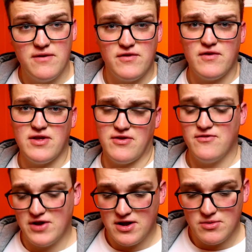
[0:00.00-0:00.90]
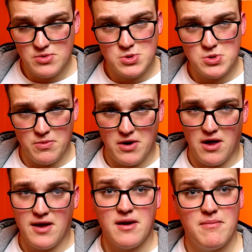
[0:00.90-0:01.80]
If you like this video, drop a
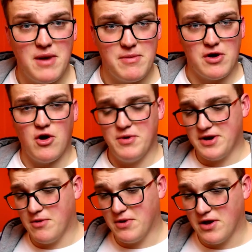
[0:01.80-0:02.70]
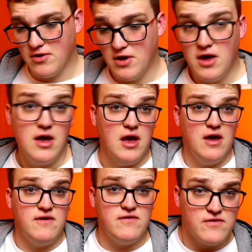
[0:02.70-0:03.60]
like and maybe a comment down below.
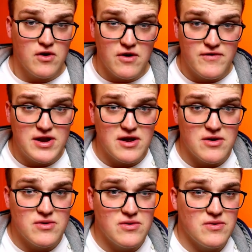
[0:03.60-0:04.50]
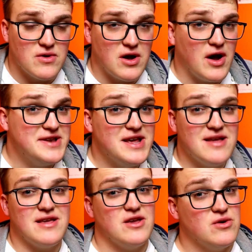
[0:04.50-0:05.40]
If you've got a video
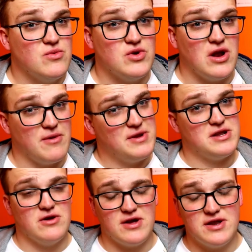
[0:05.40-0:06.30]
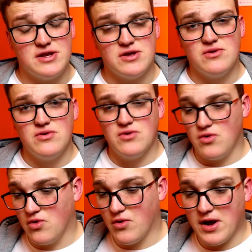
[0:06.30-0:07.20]
idea that you would like me to look into
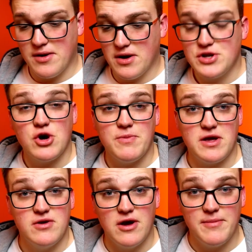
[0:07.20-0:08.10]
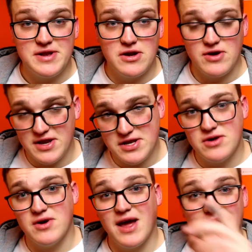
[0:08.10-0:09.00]
or a, a topic you'd like me to look
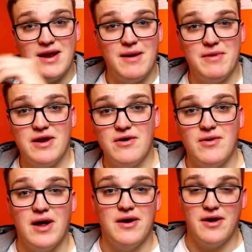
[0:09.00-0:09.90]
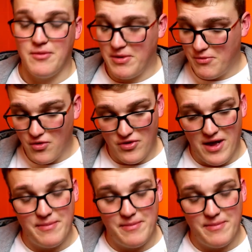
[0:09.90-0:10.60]
into, again, let me know and I'll be more than